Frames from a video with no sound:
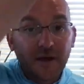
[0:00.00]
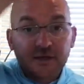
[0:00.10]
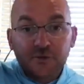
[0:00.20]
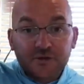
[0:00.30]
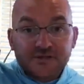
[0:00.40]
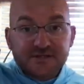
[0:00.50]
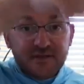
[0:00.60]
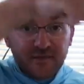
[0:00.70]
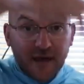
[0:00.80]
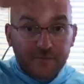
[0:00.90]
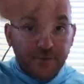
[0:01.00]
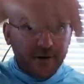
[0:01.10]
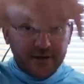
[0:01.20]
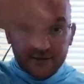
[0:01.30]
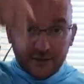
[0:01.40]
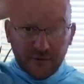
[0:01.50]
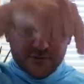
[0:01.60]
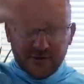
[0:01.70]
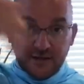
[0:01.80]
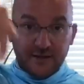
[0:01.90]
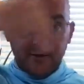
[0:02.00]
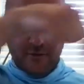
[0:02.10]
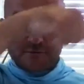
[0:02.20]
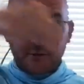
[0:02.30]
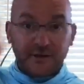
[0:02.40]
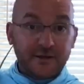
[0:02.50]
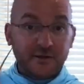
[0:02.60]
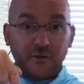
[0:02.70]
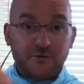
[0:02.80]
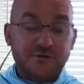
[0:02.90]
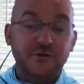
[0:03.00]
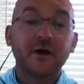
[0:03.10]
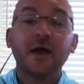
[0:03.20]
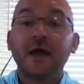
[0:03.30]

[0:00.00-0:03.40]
you can see that buck getting closer, getting closer, getting closer.